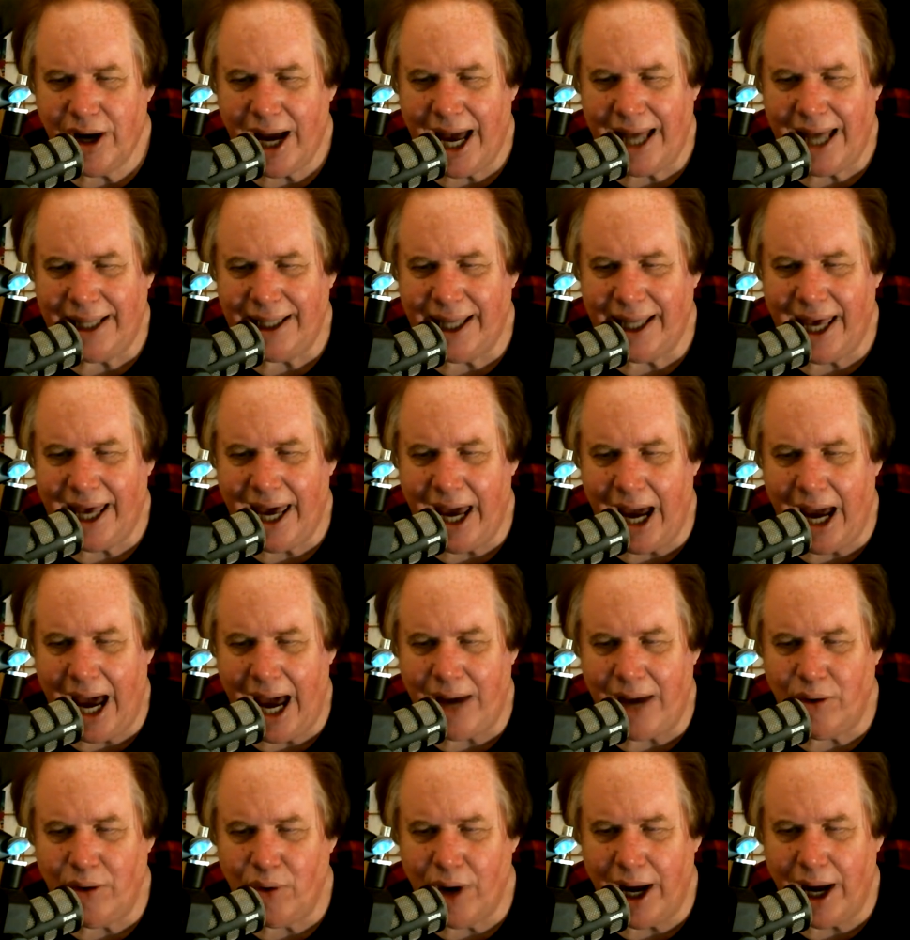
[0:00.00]

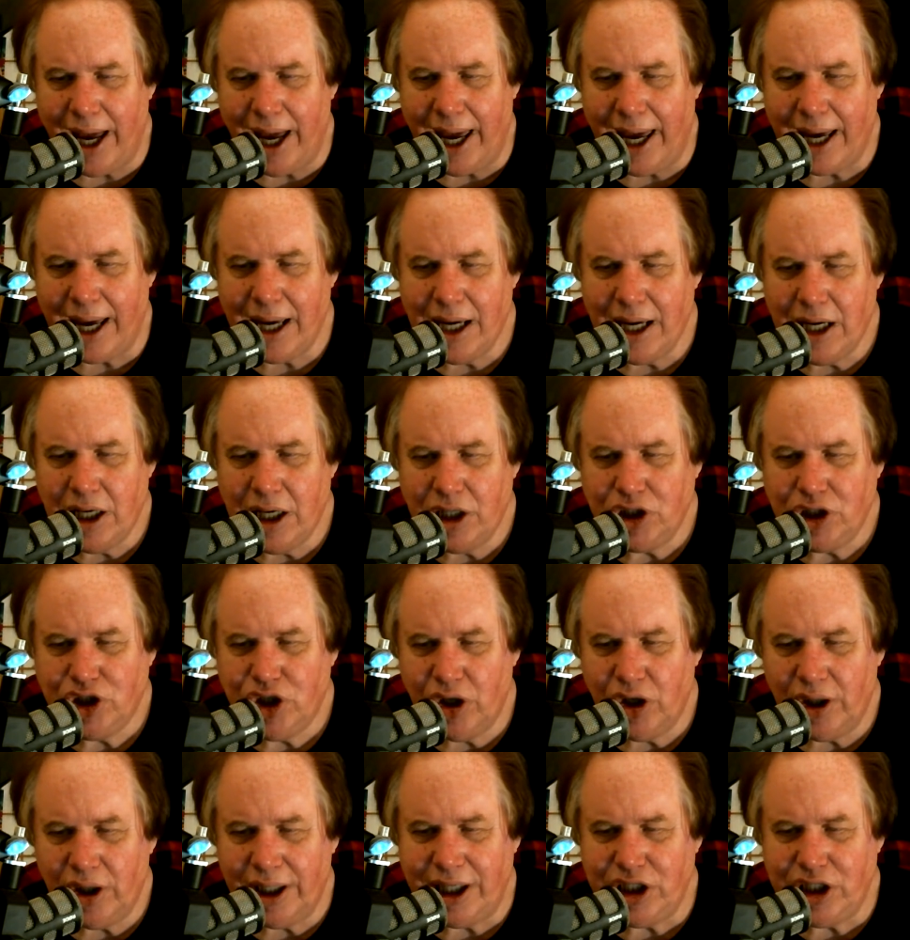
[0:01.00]
Henry,
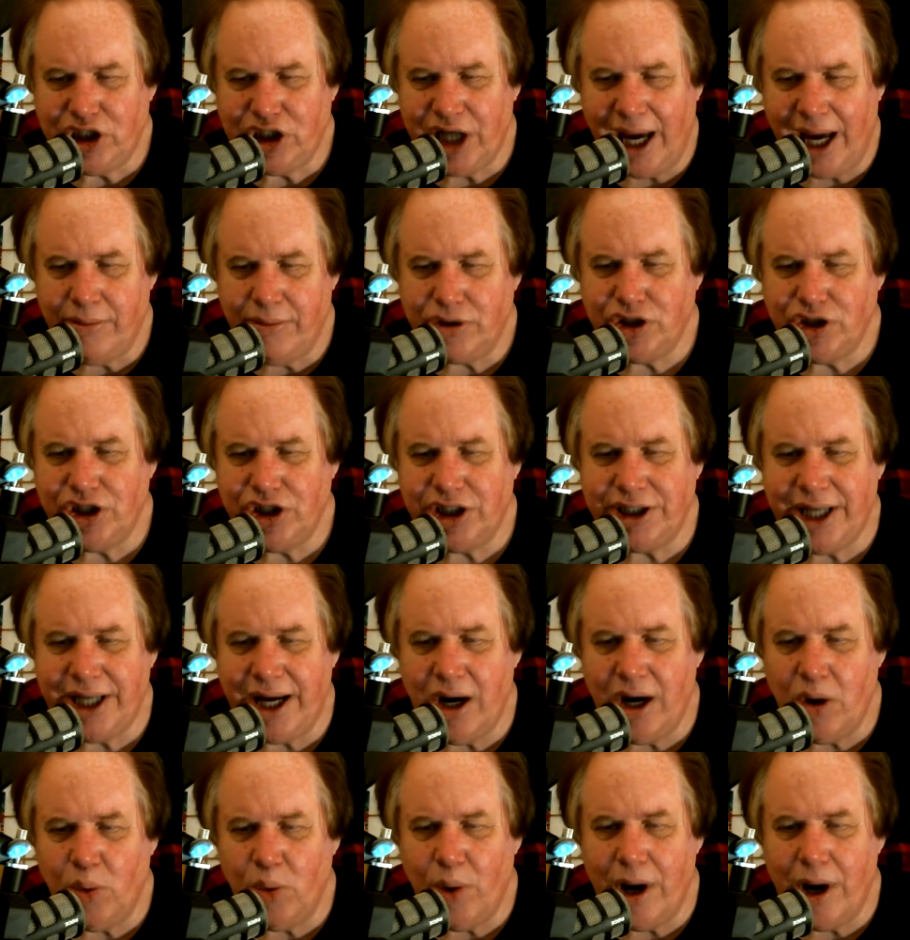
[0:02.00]
Shirley Chambers is
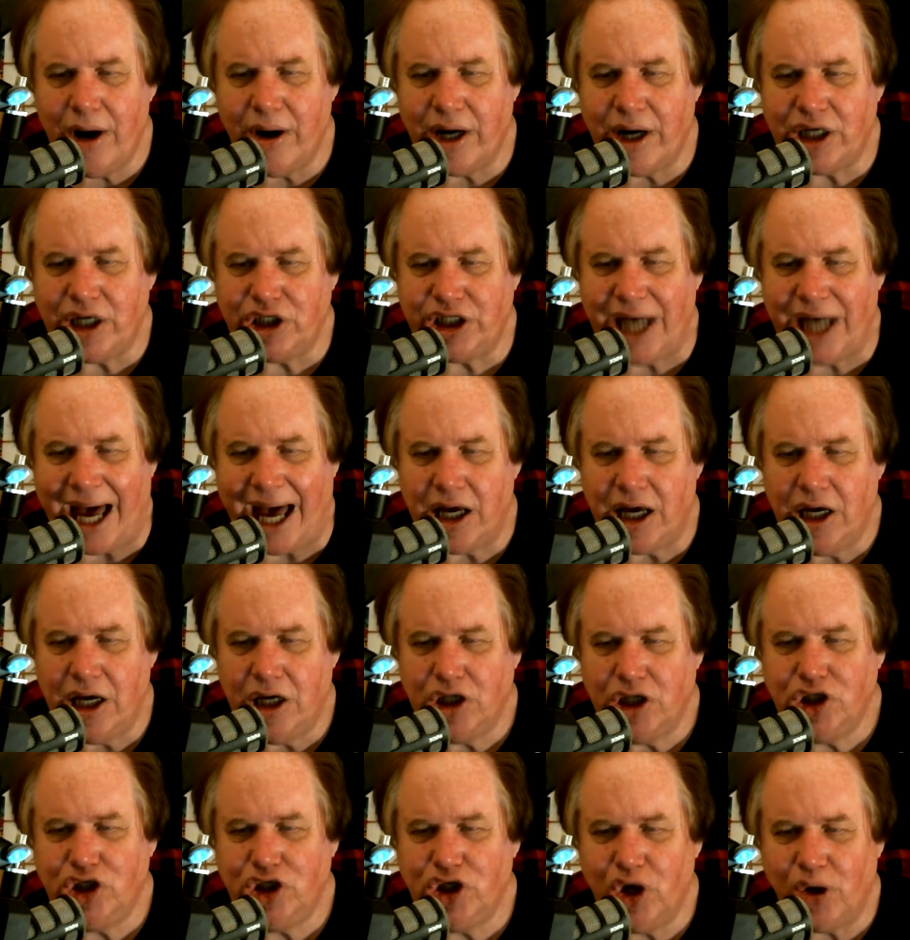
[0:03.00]
here? Where is
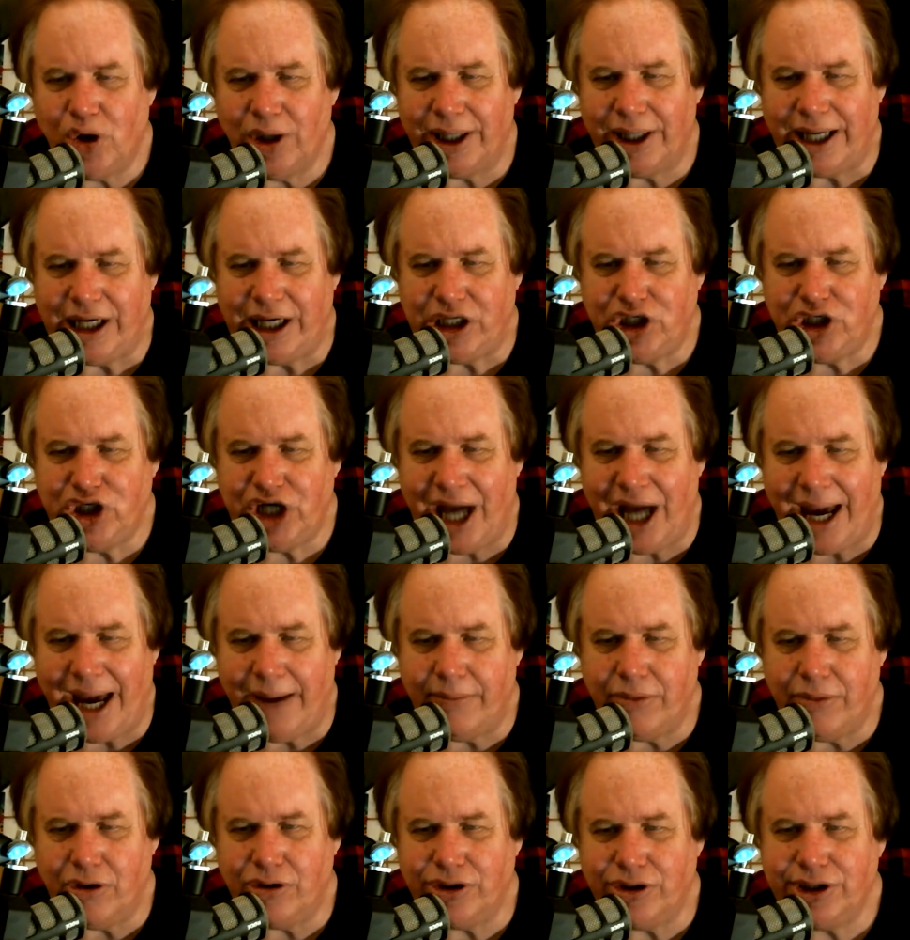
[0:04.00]
Shirley
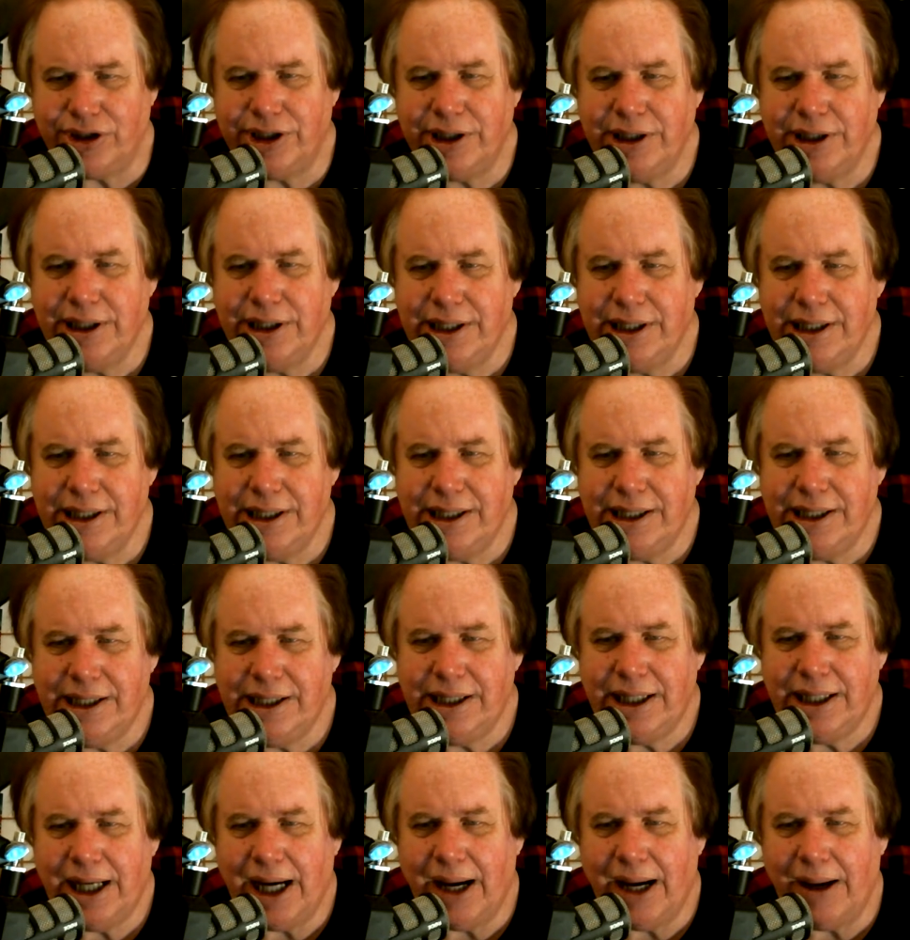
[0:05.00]
Chambers?
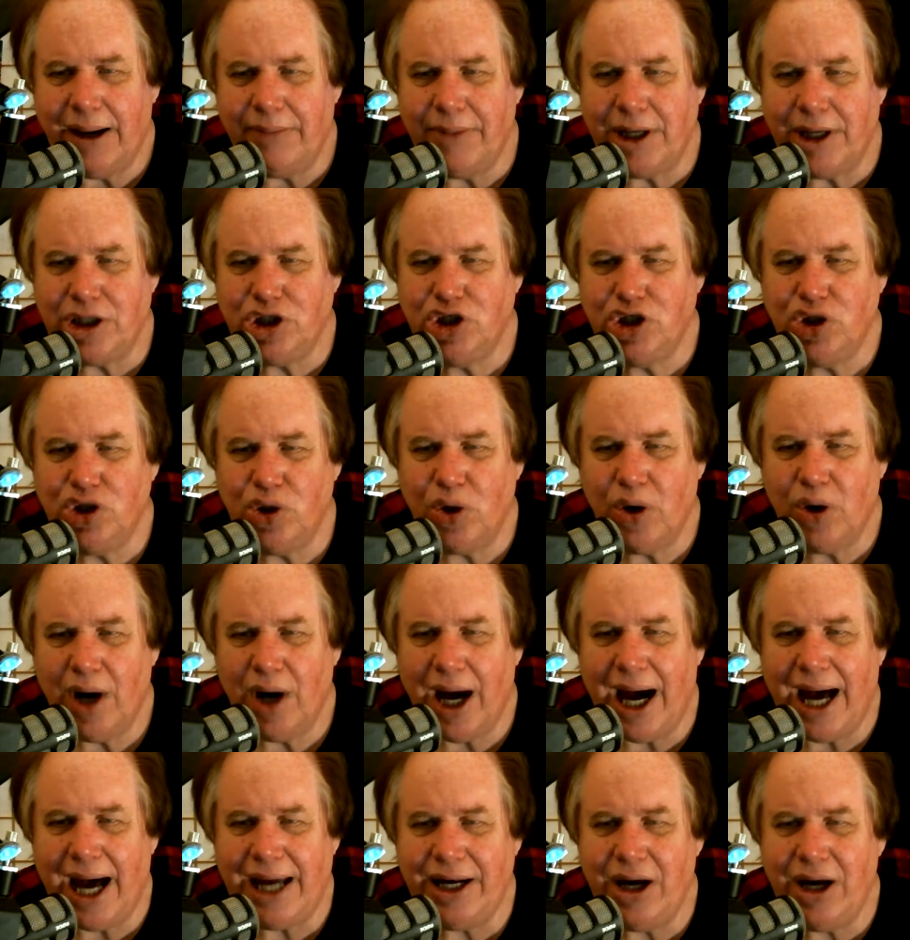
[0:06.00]
I'm not sure
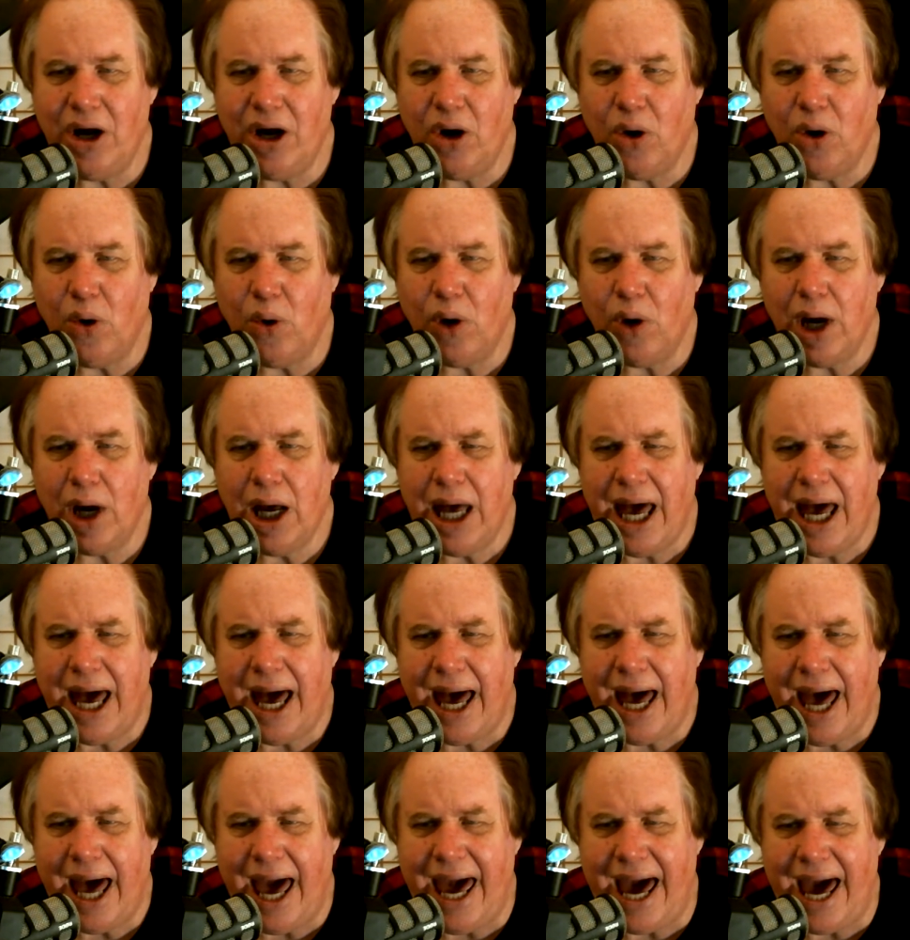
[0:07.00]
I know.
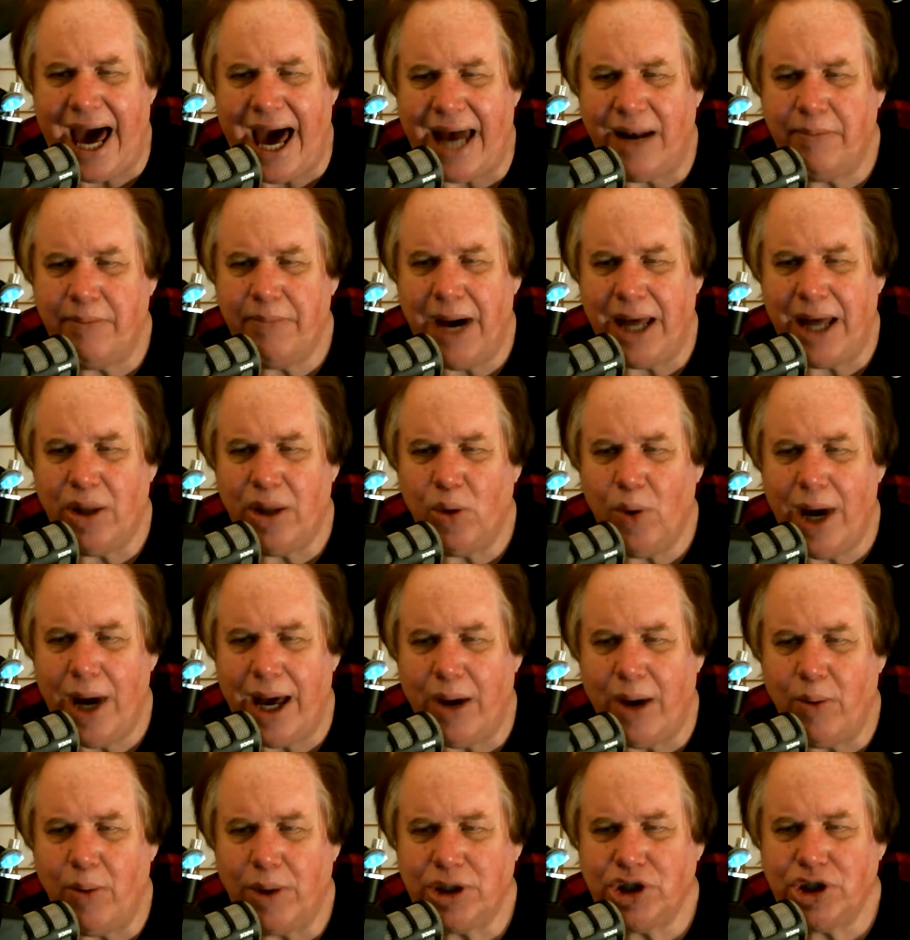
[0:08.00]
Hey, Adam, by the
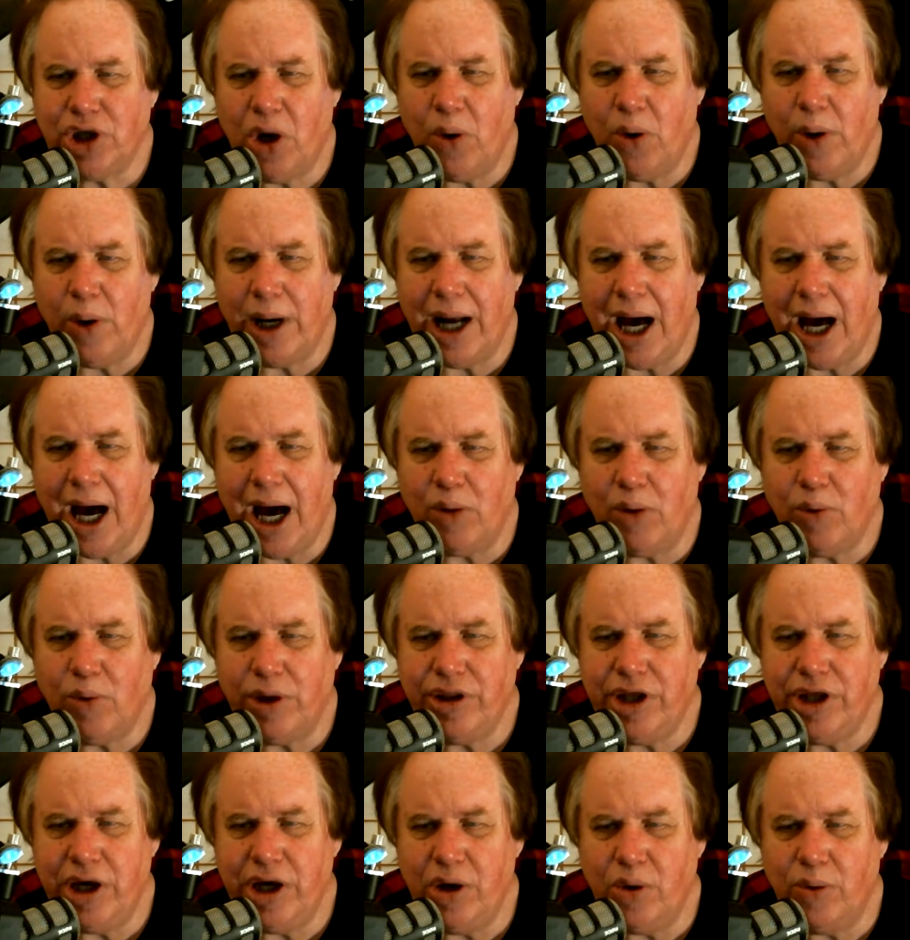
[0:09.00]
way, what's going on
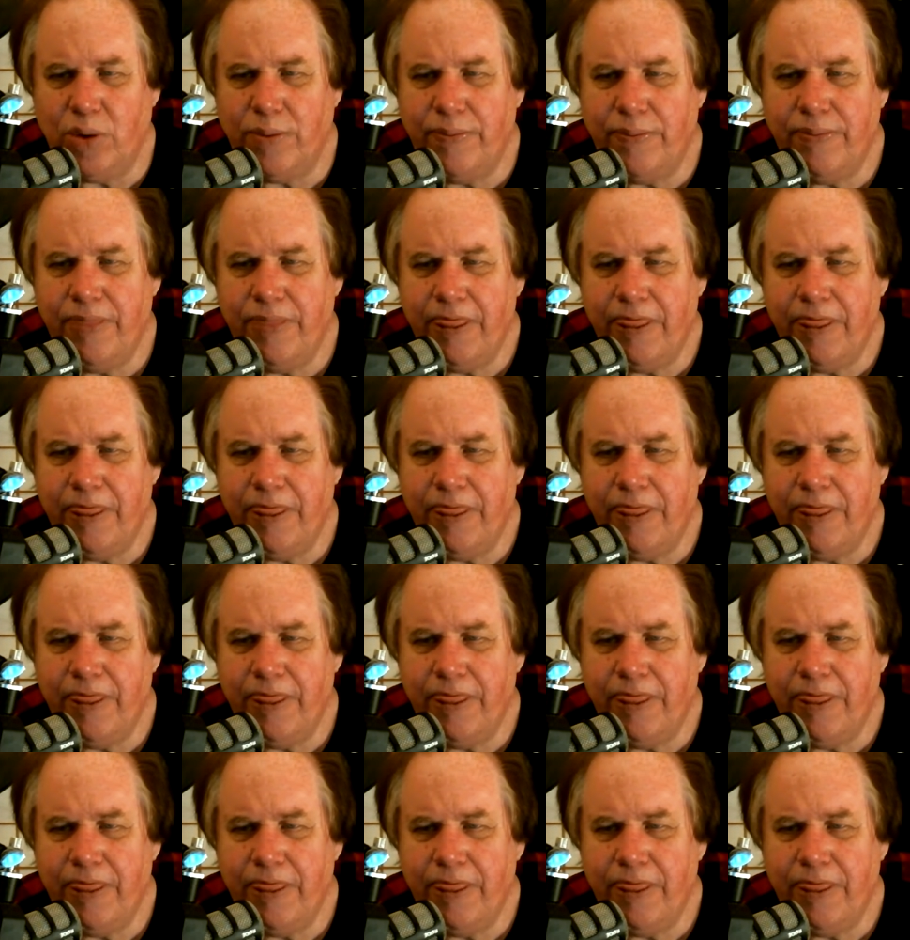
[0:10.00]
with you?